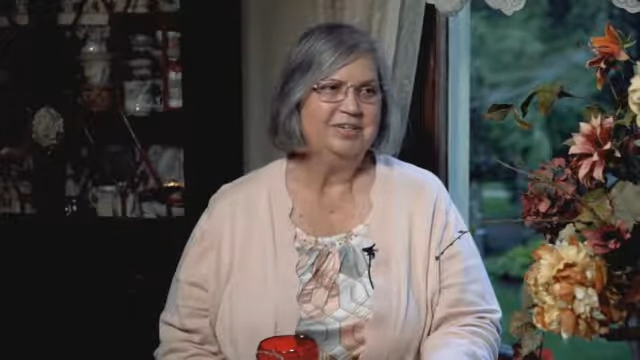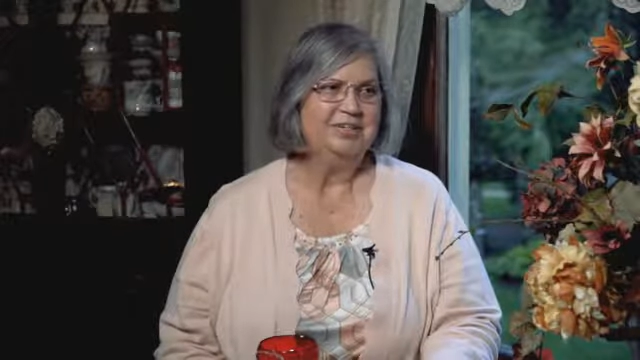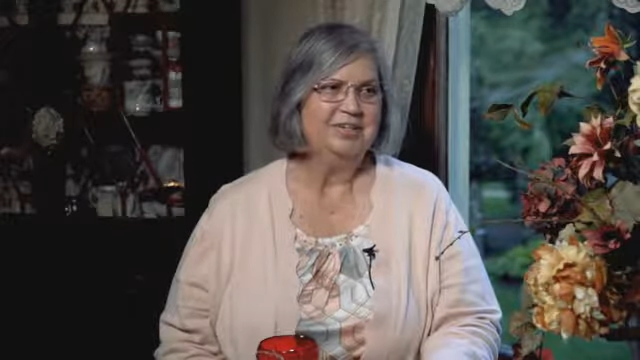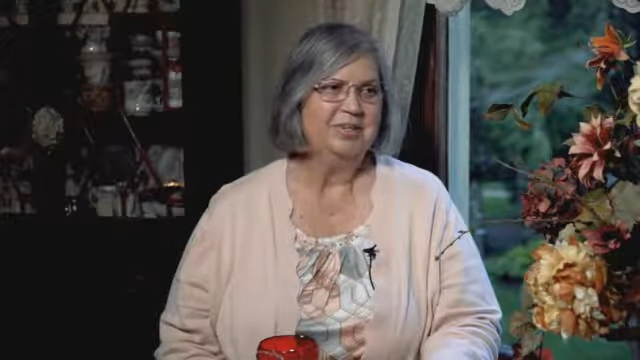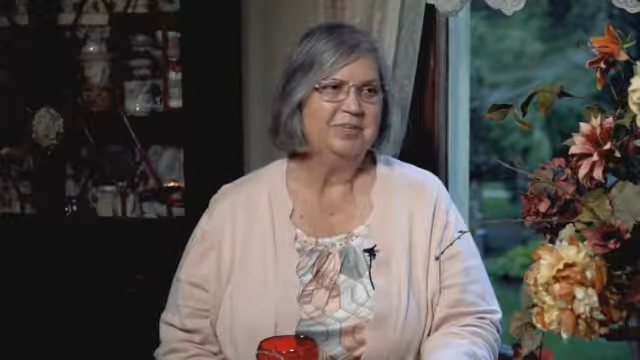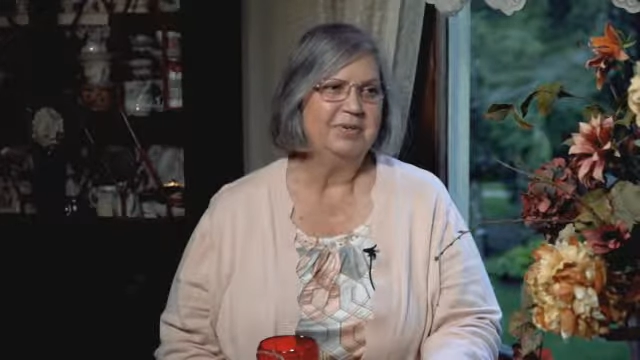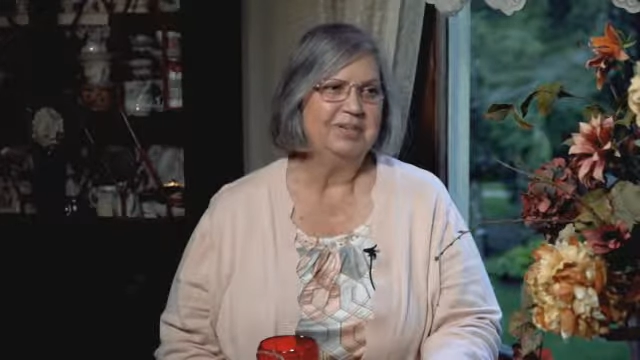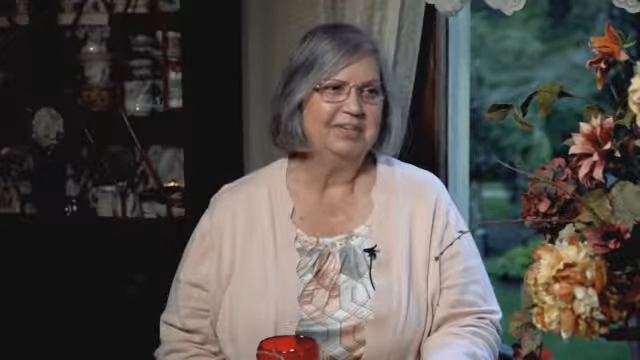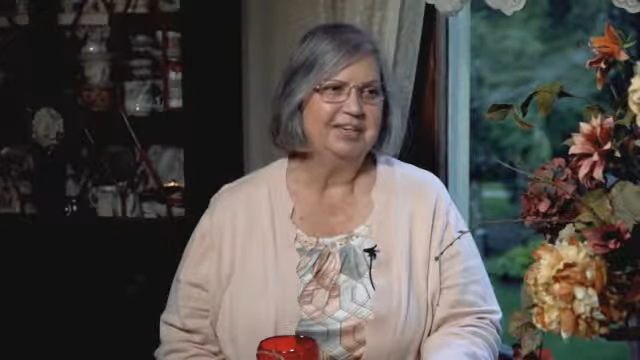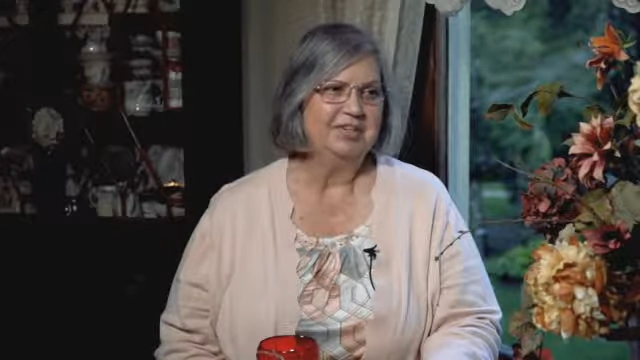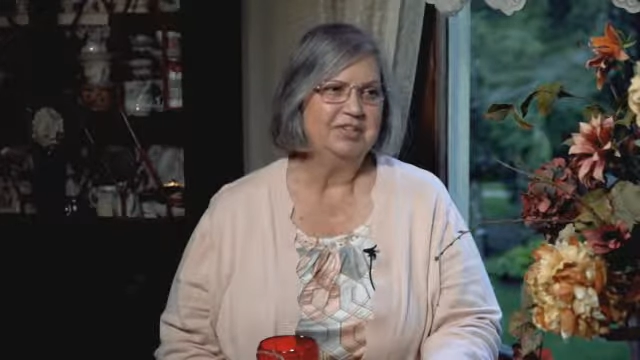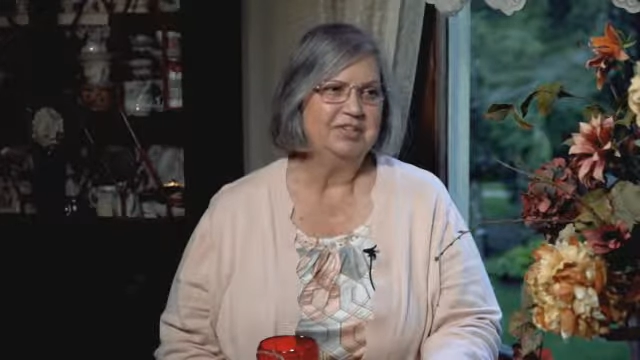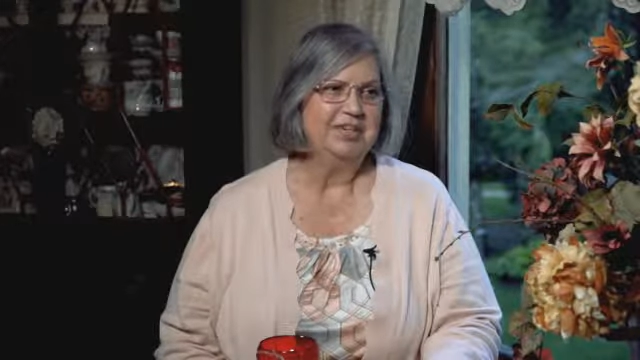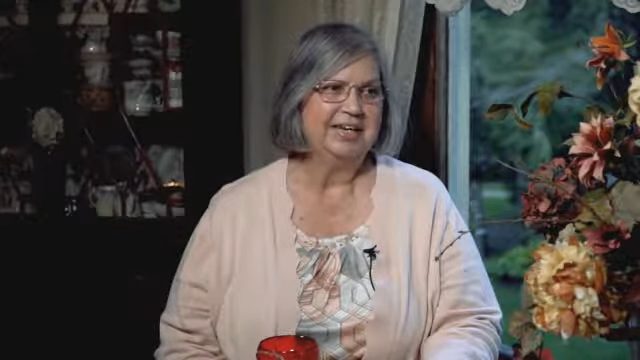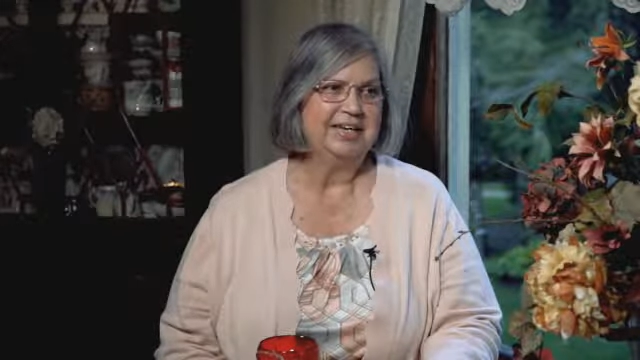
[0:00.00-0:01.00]
So when
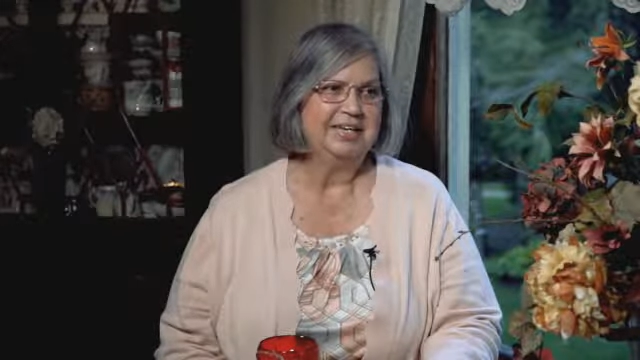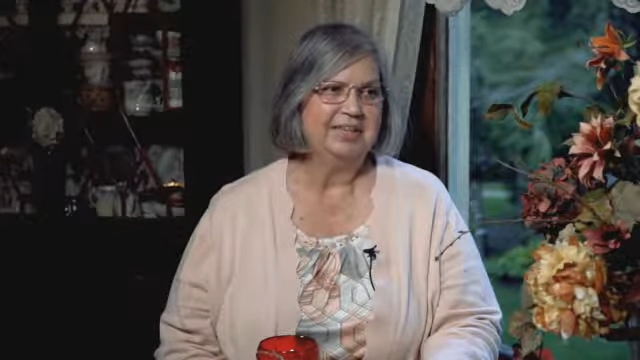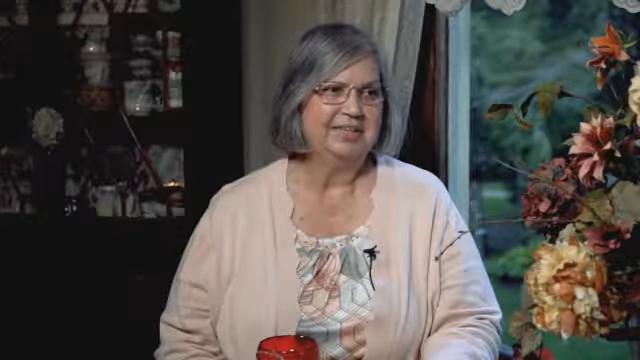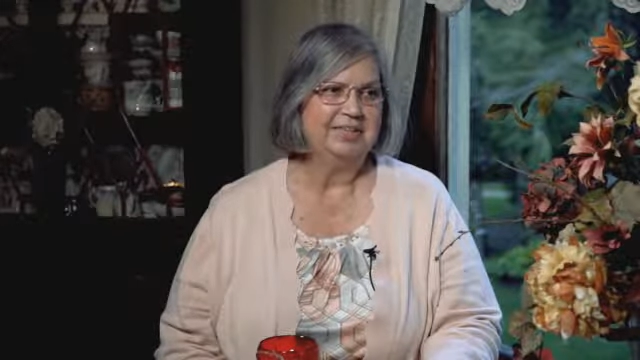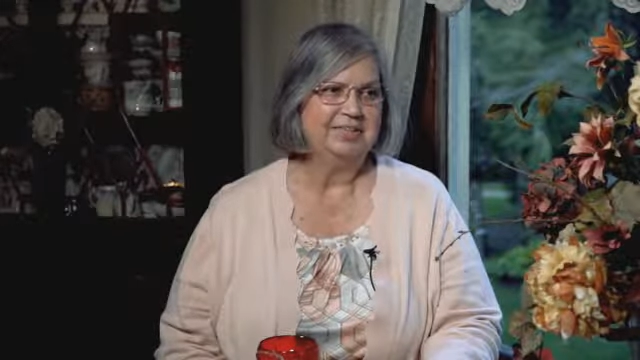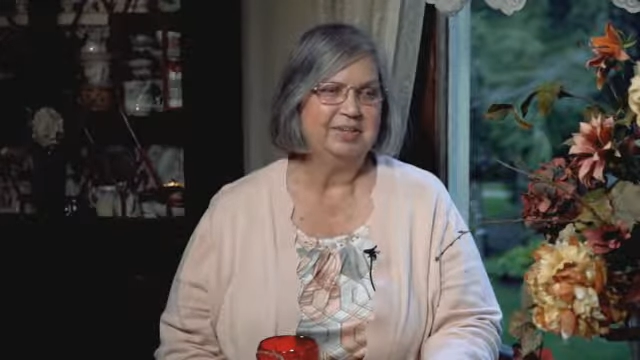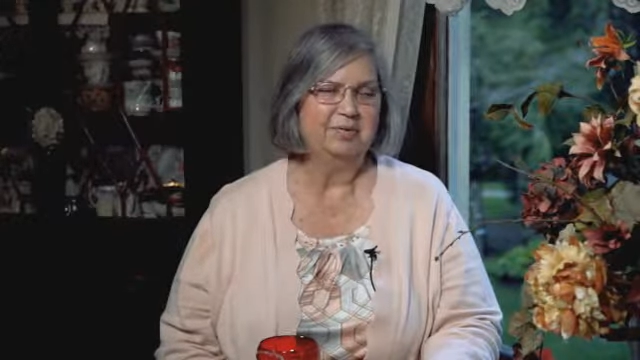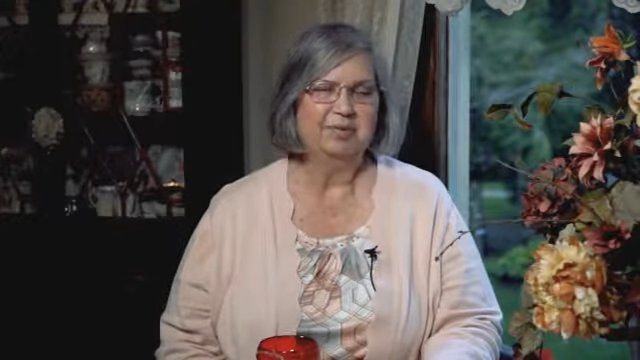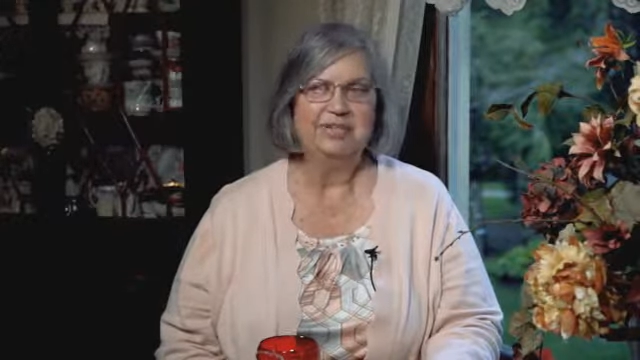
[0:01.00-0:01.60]
guests check in, they'll